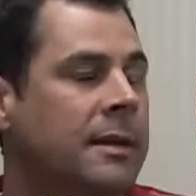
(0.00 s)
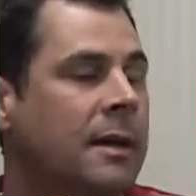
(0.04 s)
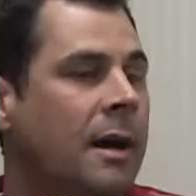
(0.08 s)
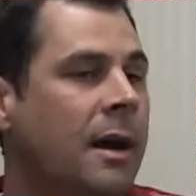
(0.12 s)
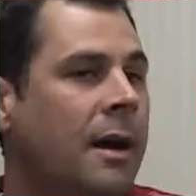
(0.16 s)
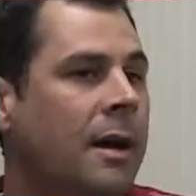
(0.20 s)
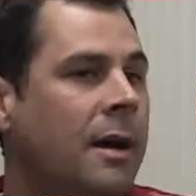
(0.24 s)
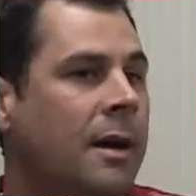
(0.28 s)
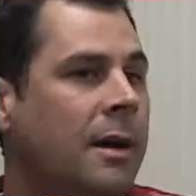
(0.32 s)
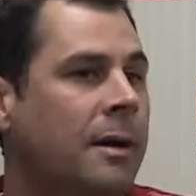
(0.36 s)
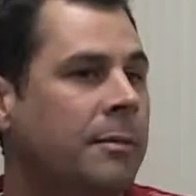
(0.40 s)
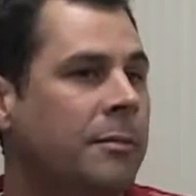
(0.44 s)

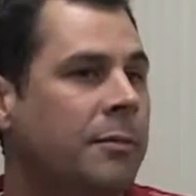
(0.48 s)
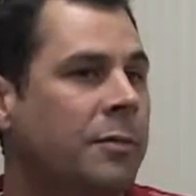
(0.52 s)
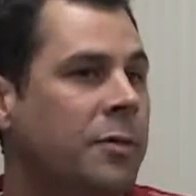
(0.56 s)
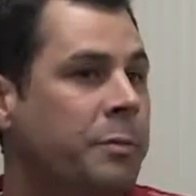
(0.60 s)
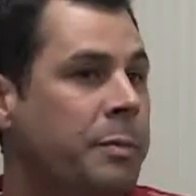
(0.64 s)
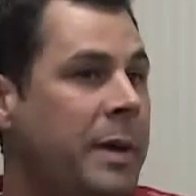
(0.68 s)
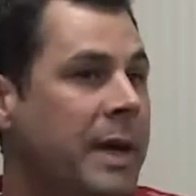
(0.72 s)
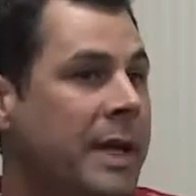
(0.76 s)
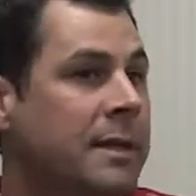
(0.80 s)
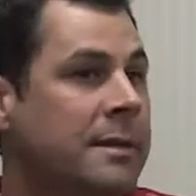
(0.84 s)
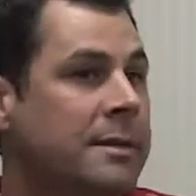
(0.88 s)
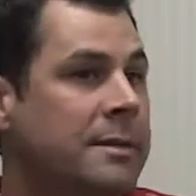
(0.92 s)
The
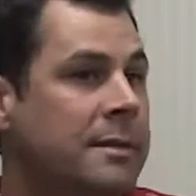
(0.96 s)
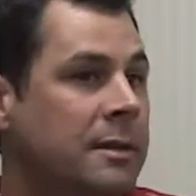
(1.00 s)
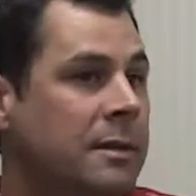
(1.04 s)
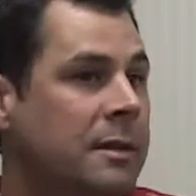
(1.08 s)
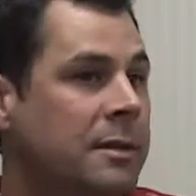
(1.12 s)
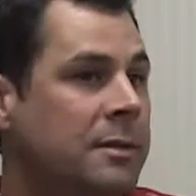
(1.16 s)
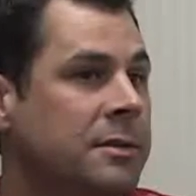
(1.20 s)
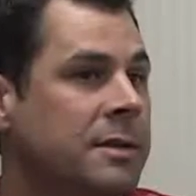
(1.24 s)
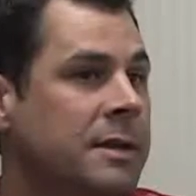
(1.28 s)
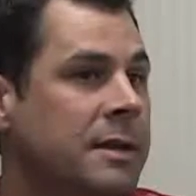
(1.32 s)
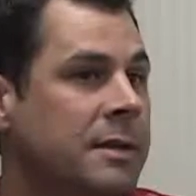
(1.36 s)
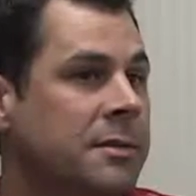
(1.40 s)
biggest of
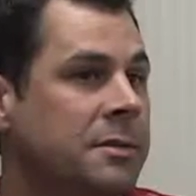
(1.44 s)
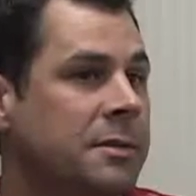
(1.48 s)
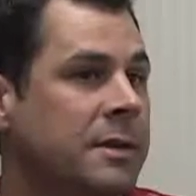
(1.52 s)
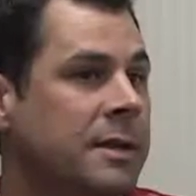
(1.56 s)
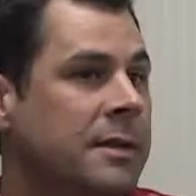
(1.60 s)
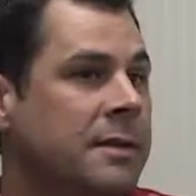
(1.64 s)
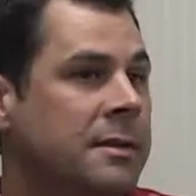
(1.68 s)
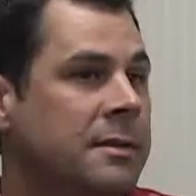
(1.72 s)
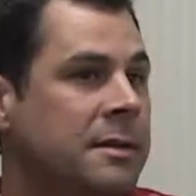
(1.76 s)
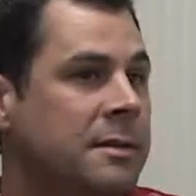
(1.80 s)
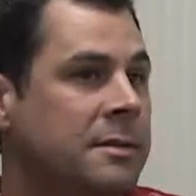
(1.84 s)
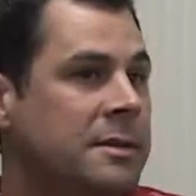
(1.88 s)
those
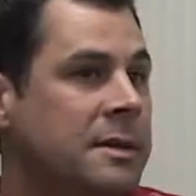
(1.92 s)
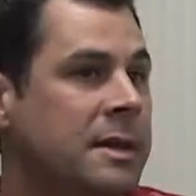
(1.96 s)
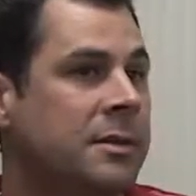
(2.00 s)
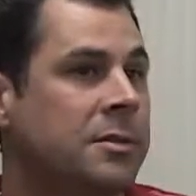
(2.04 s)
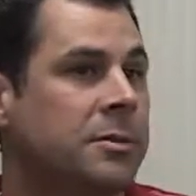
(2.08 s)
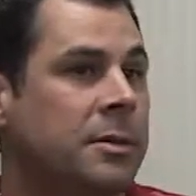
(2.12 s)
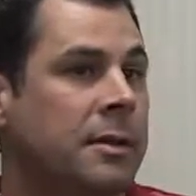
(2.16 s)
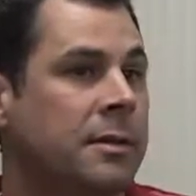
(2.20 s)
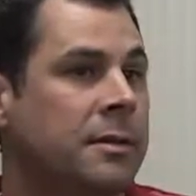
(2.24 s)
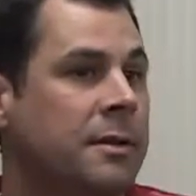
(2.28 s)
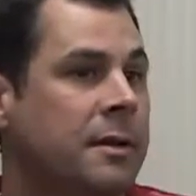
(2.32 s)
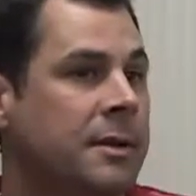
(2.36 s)
districts is
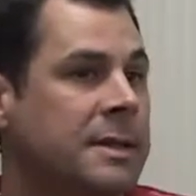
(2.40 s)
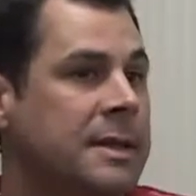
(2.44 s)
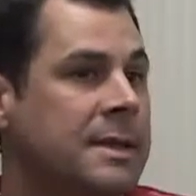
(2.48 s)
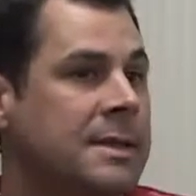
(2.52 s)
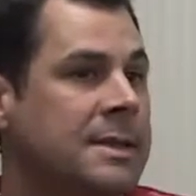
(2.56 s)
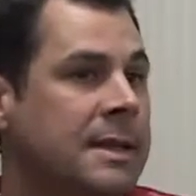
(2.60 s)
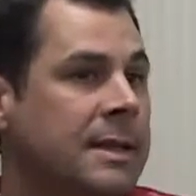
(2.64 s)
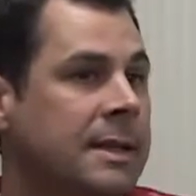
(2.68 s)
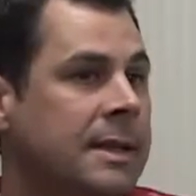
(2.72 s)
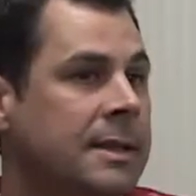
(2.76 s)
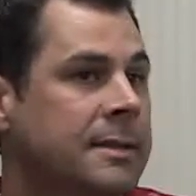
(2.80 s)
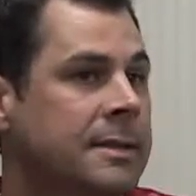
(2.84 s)
District
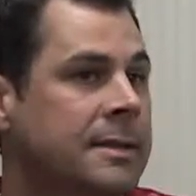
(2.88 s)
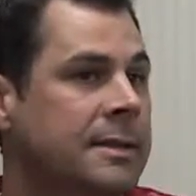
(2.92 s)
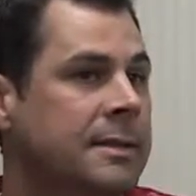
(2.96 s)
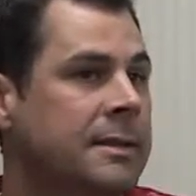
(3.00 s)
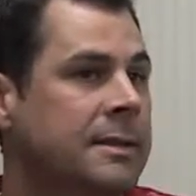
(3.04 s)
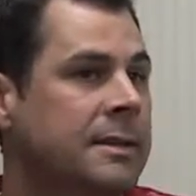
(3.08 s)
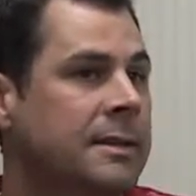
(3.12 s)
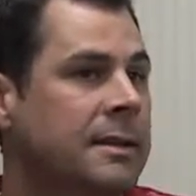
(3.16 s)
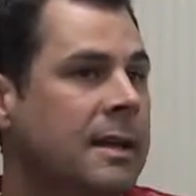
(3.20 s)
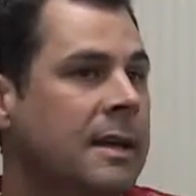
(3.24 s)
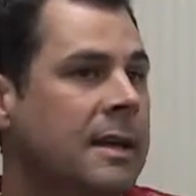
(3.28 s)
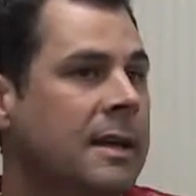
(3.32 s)
36,
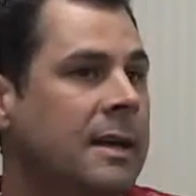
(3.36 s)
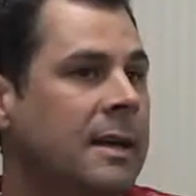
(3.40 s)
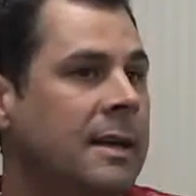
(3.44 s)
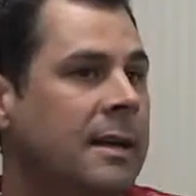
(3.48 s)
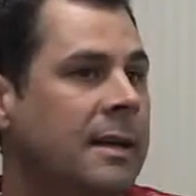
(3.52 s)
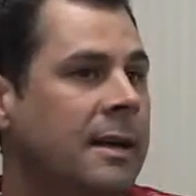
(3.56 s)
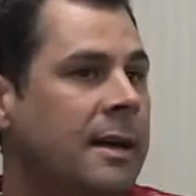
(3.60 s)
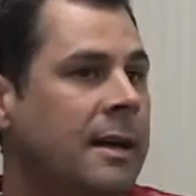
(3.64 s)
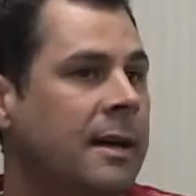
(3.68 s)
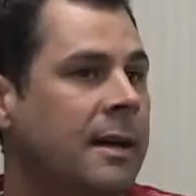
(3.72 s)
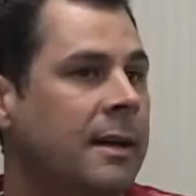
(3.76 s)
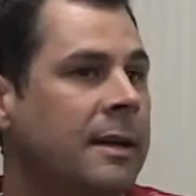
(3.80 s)

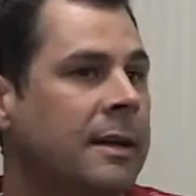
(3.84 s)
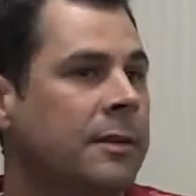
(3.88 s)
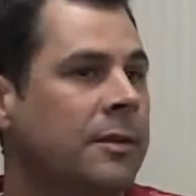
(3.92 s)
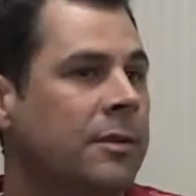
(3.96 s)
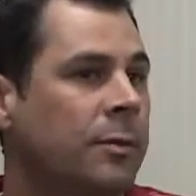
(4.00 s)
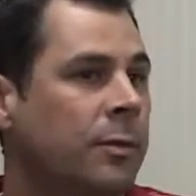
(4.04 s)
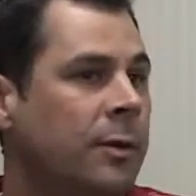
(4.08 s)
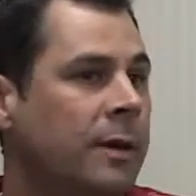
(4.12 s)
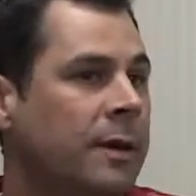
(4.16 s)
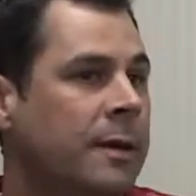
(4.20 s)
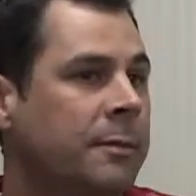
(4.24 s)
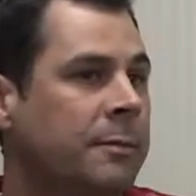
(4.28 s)
and that's
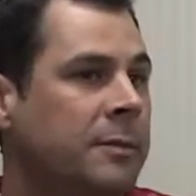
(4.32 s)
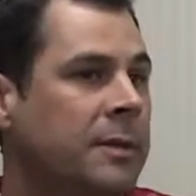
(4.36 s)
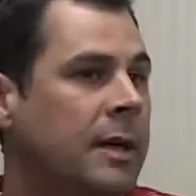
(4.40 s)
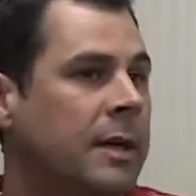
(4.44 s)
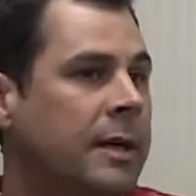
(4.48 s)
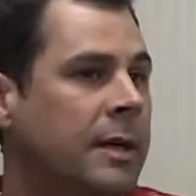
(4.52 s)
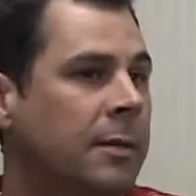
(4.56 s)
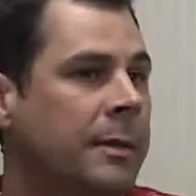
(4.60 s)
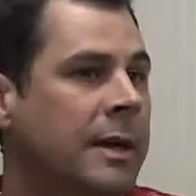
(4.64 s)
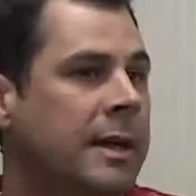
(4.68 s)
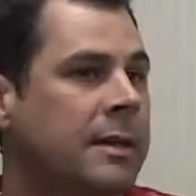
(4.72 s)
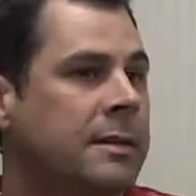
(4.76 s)
the one I'm
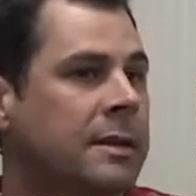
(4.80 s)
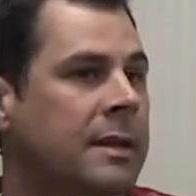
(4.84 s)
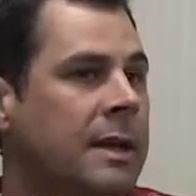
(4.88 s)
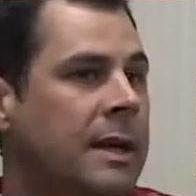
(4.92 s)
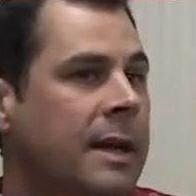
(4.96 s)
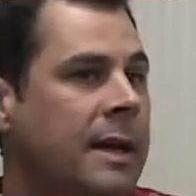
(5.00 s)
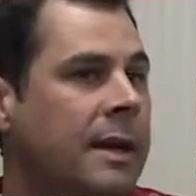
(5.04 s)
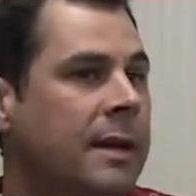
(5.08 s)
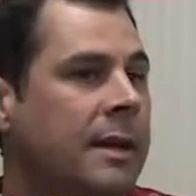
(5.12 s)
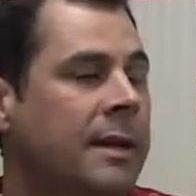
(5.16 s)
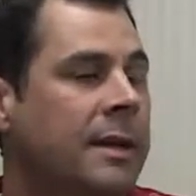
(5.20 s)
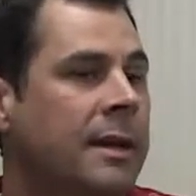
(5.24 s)
talking about
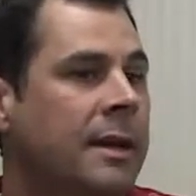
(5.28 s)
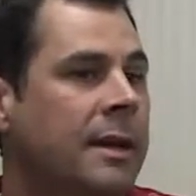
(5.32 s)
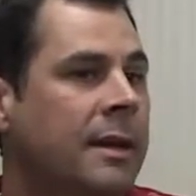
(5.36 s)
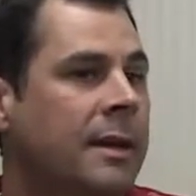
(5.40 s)
today.